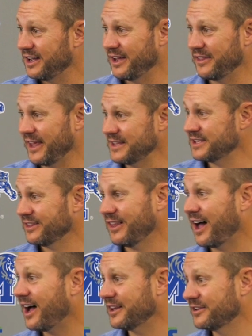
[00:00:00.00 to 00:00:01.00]
And that's a
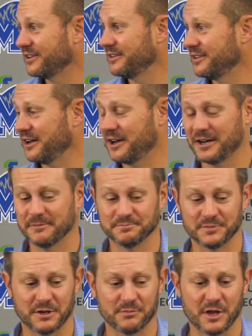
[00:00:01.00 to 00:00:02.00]
lot.
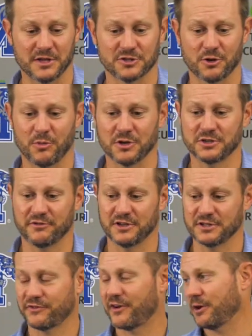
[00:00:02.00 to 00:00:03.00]
Um, and, and so much of it
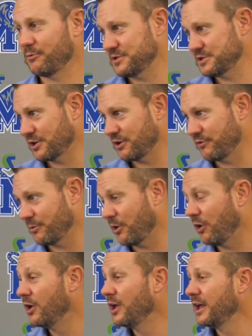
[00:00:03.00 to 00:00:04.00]
is finding ways to get off the
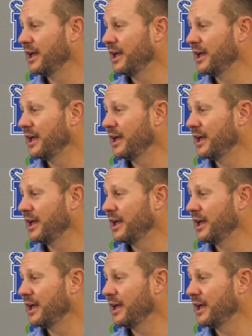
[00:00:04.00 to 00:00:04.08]
ball.